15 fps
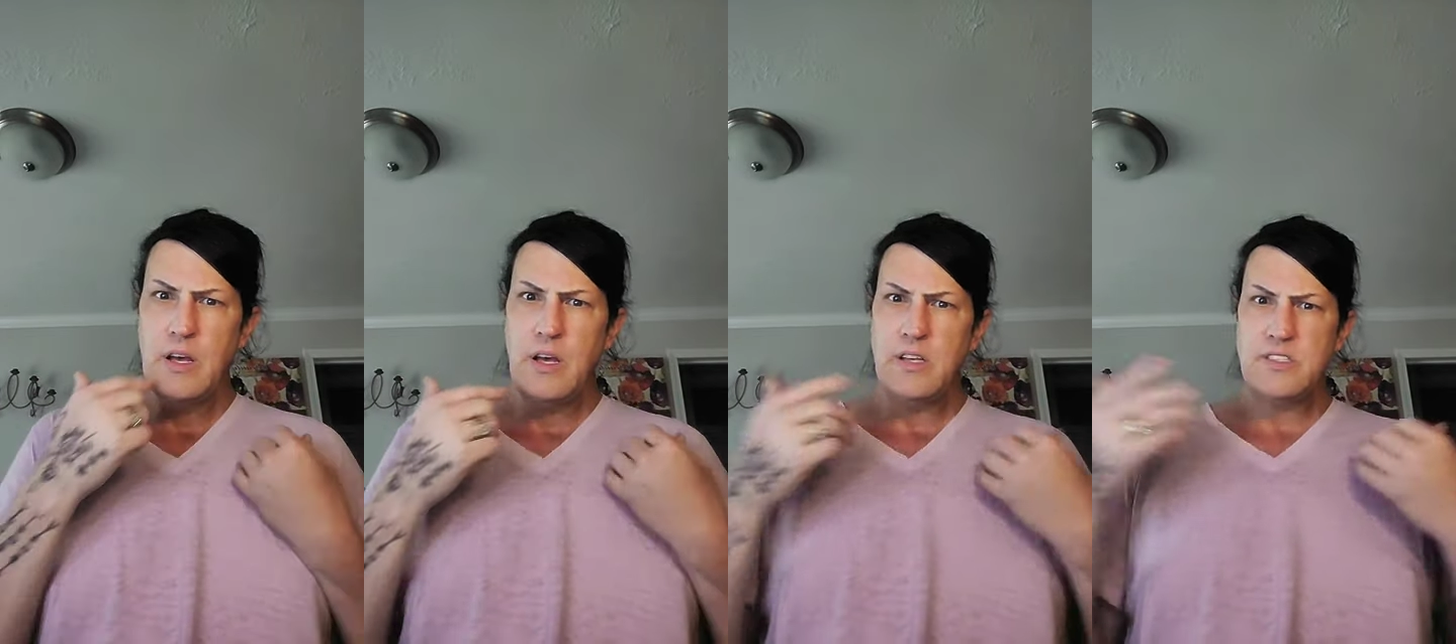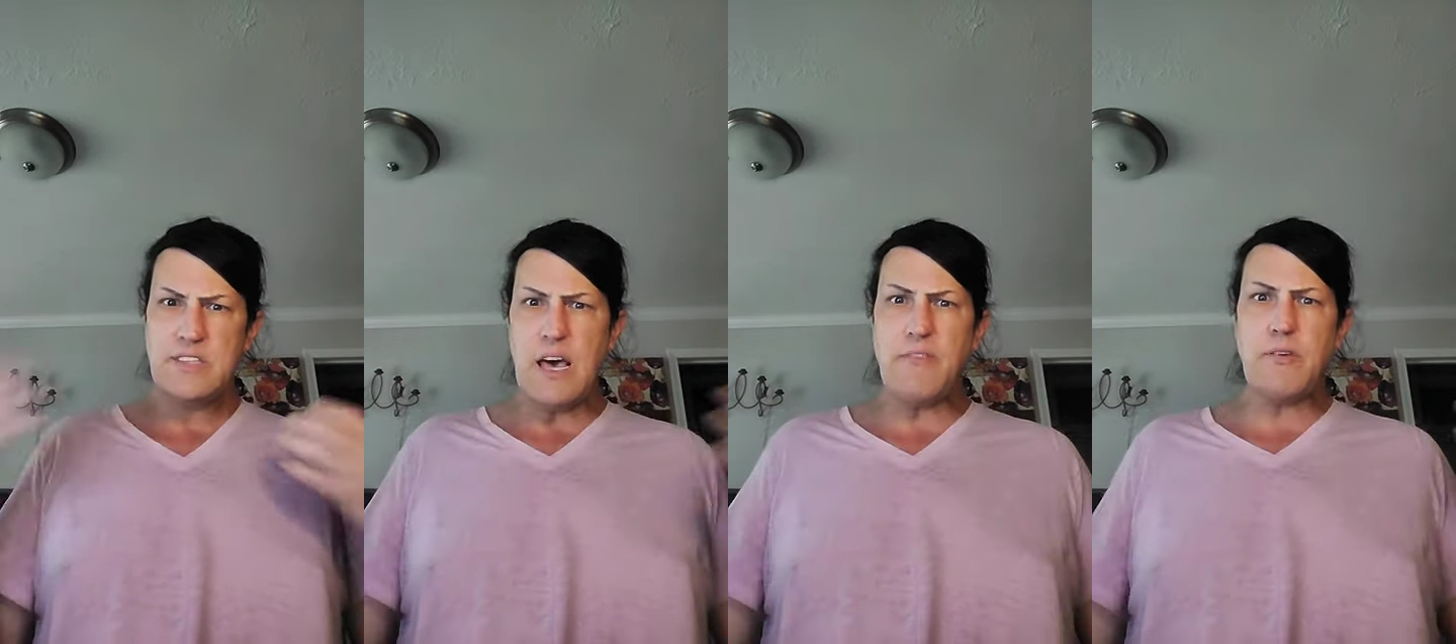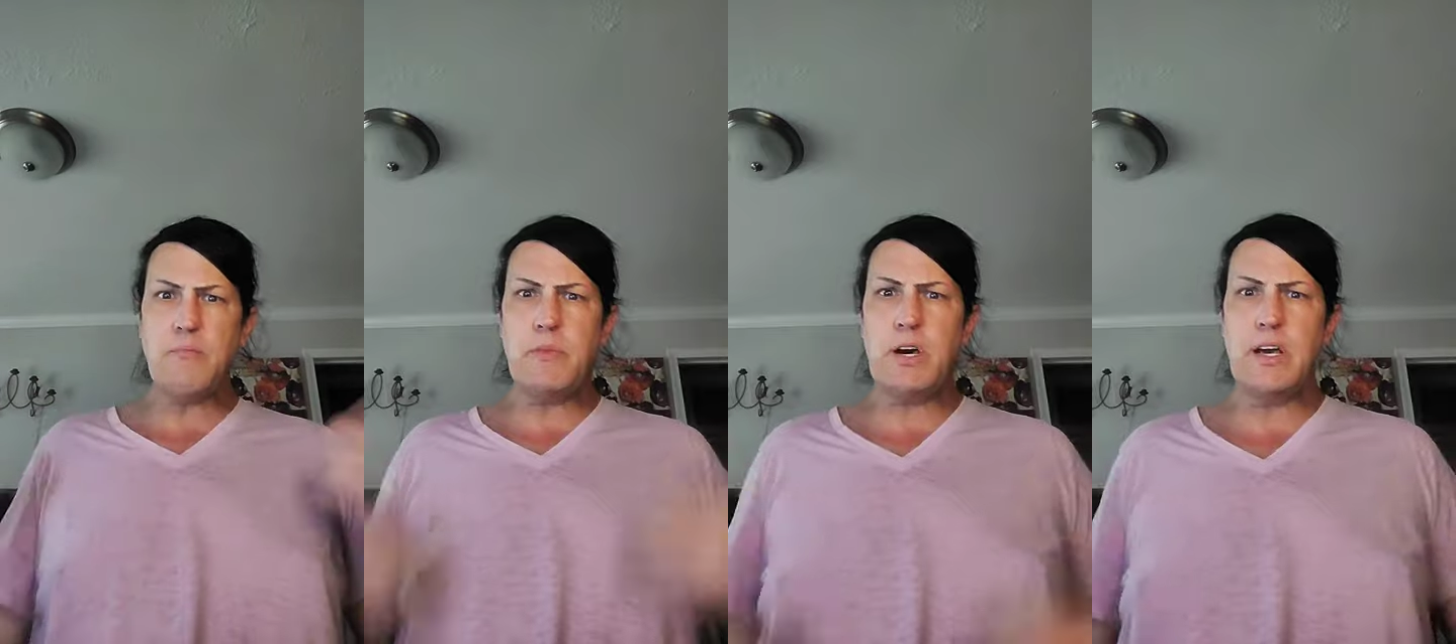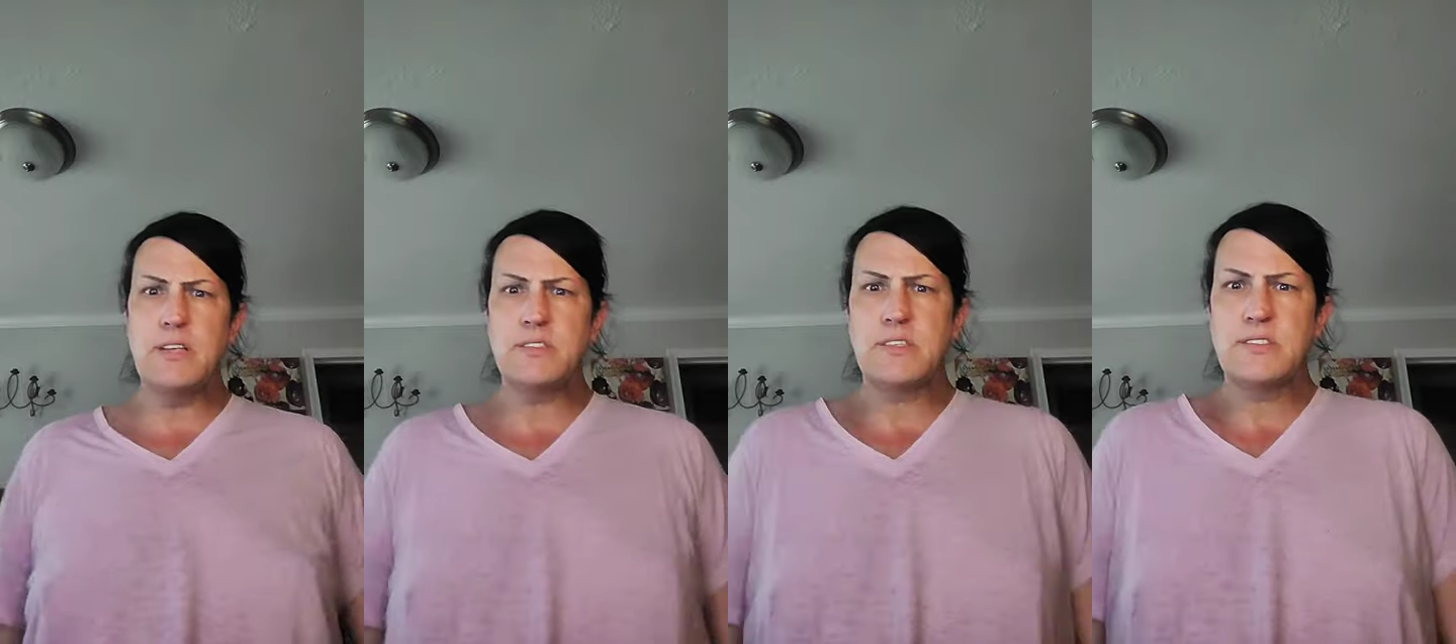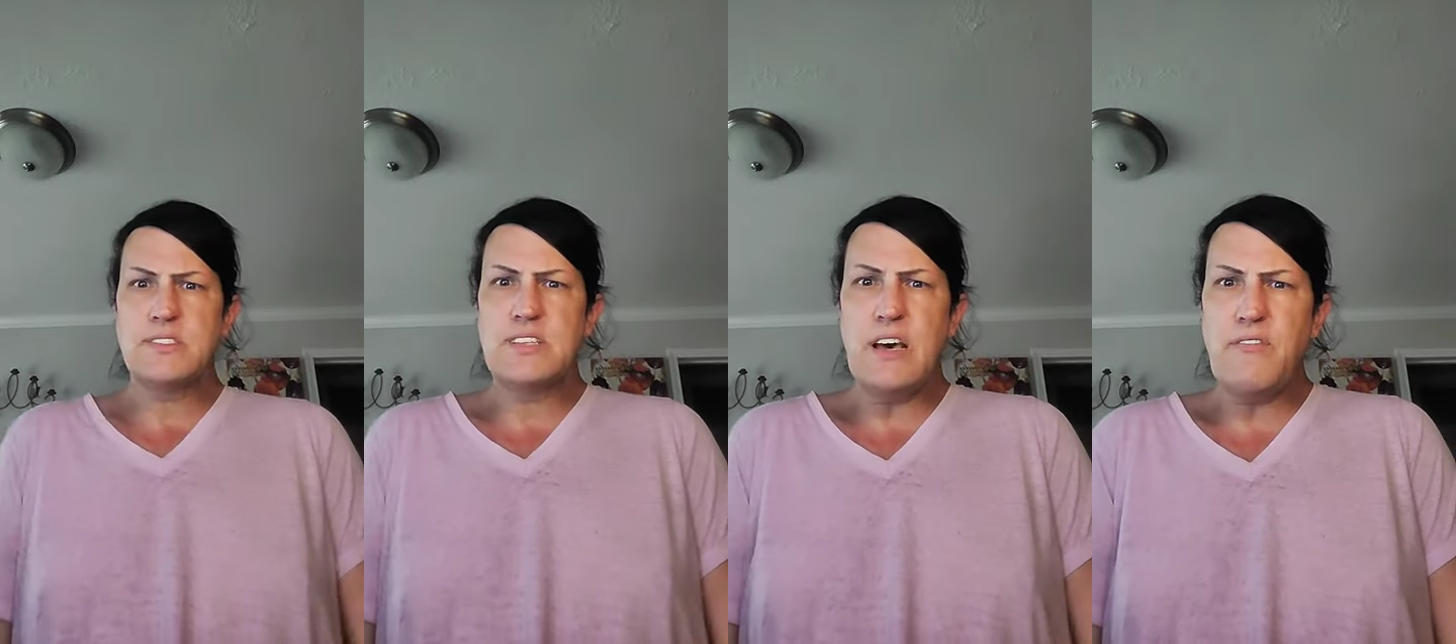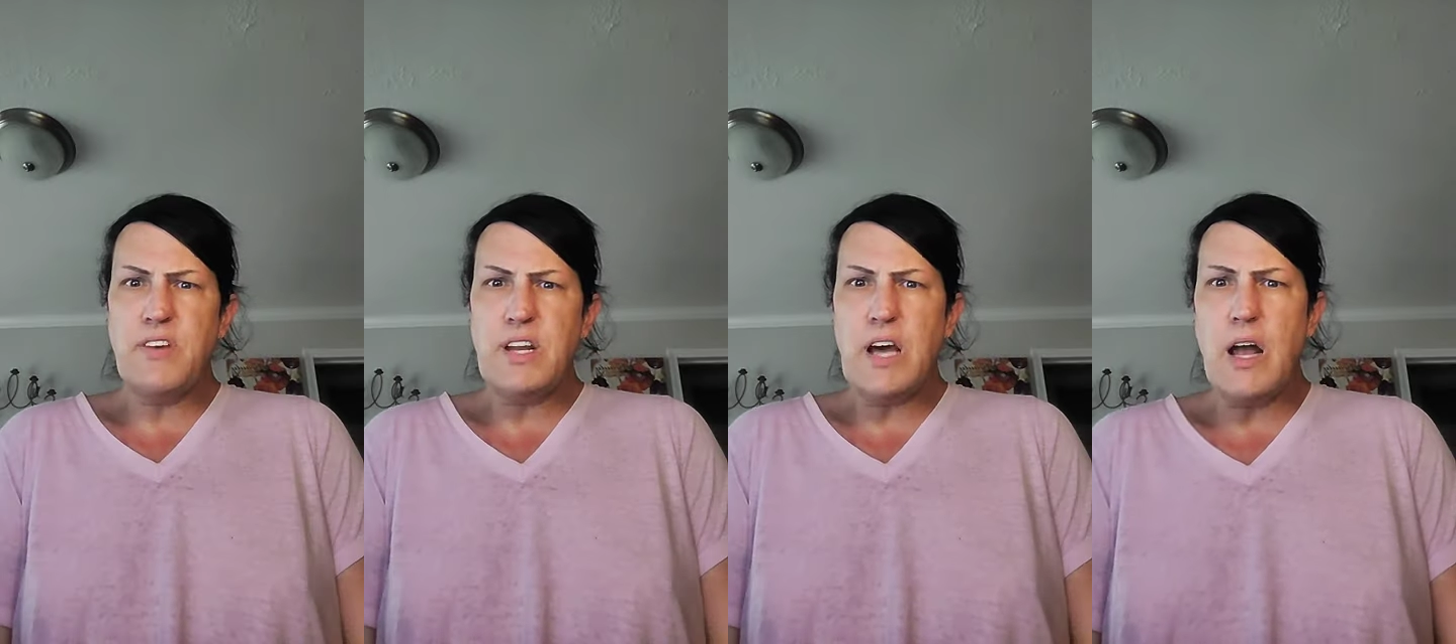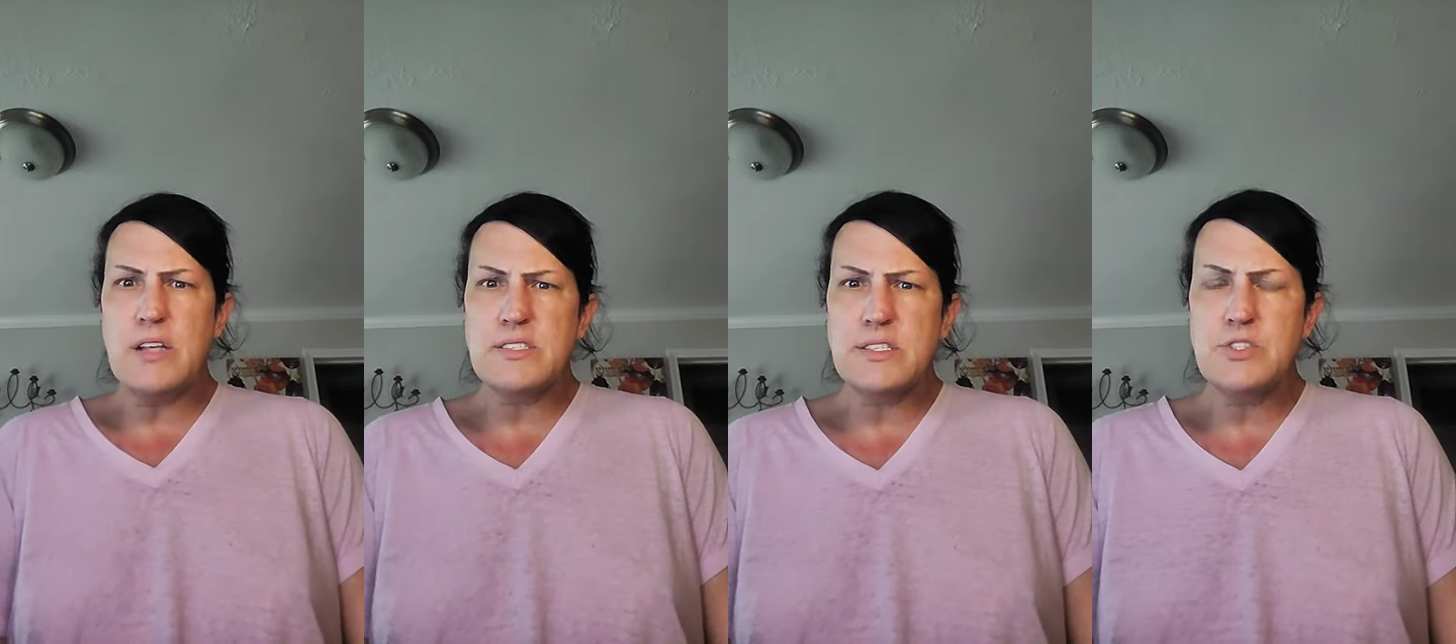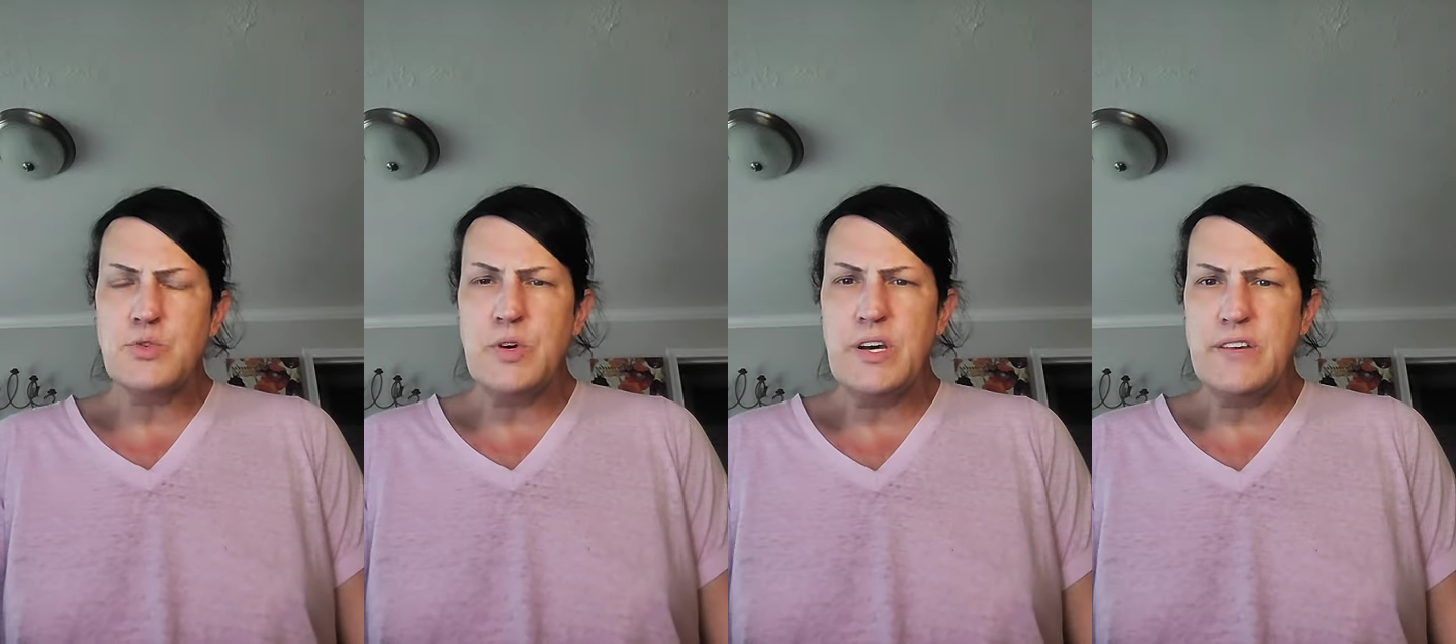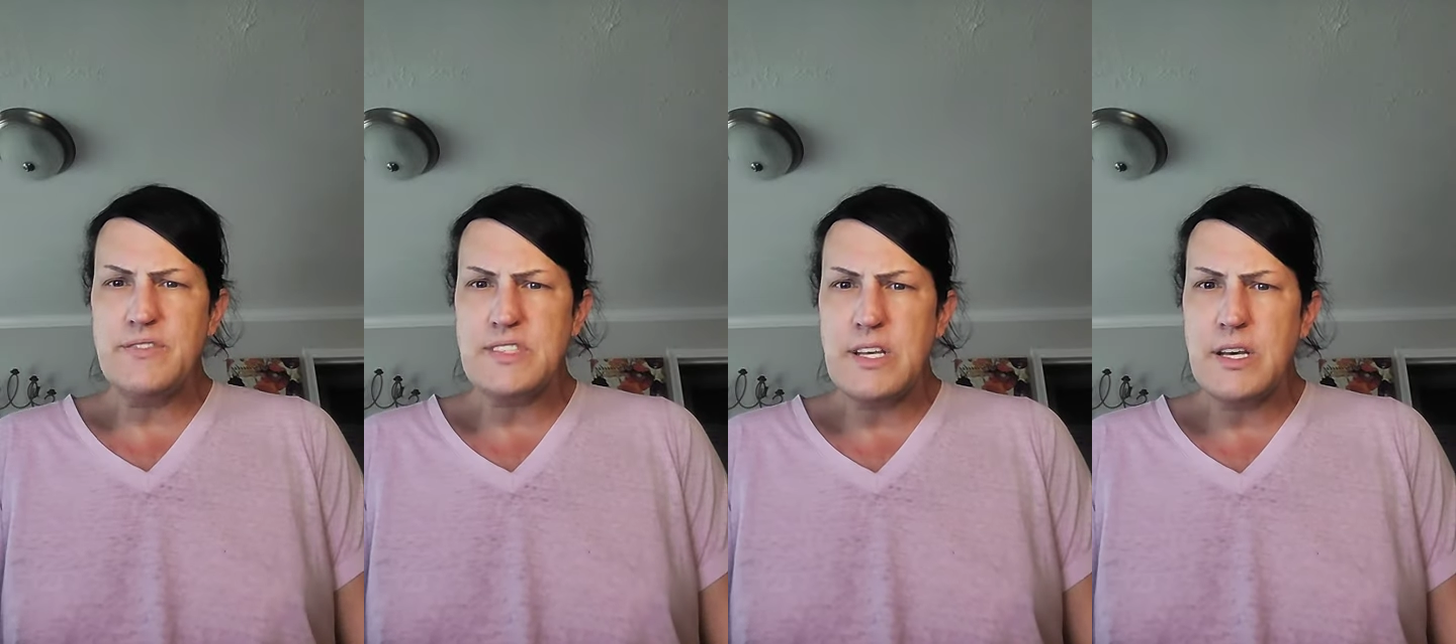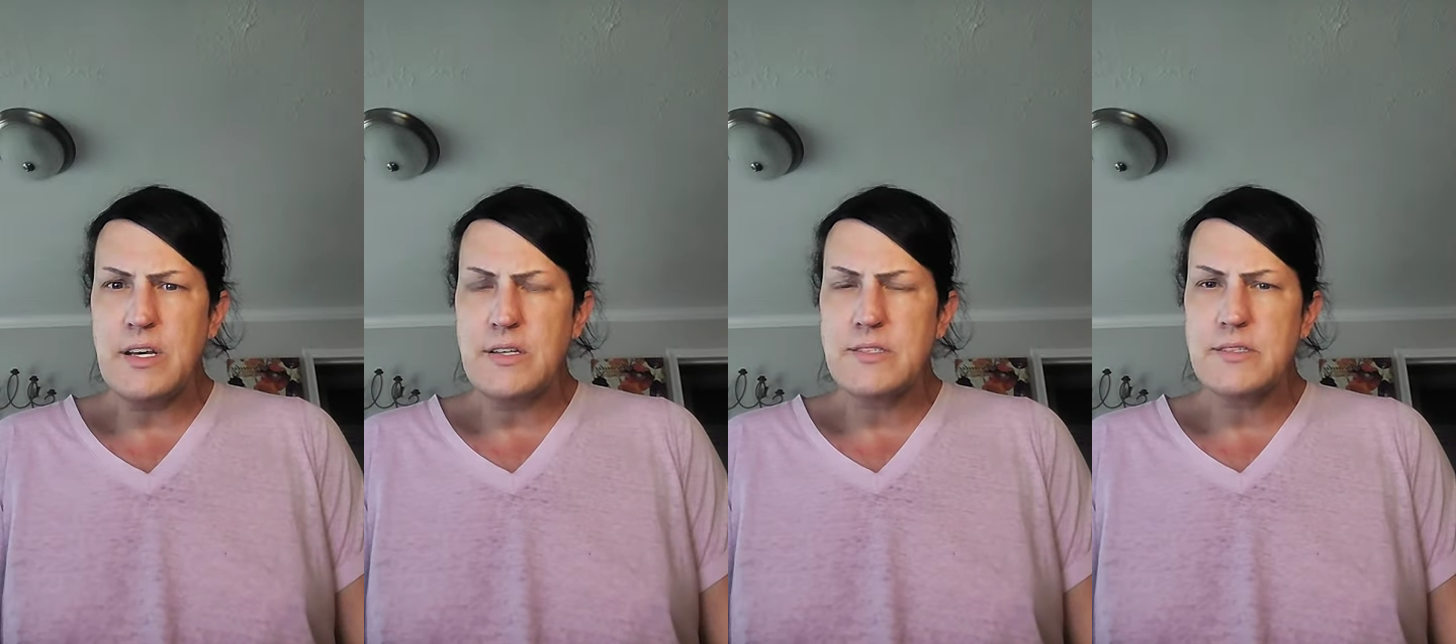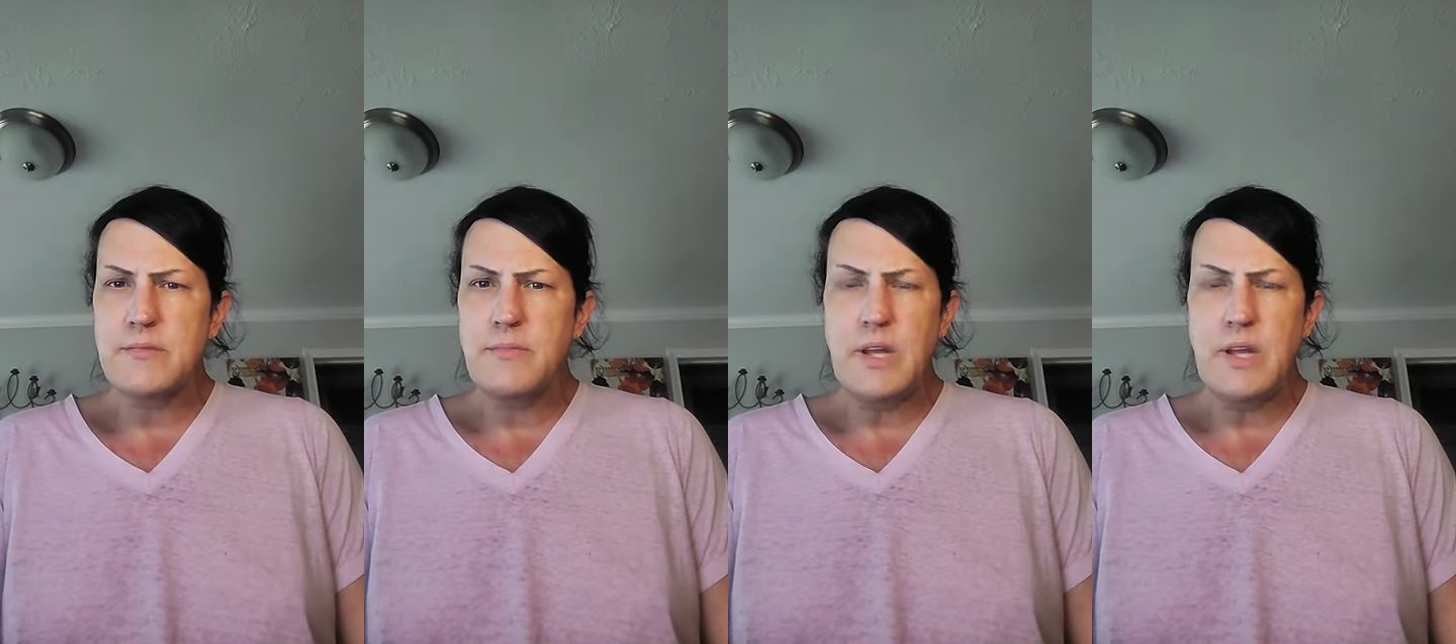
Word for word: Seven months, seven dollars and twelve cents.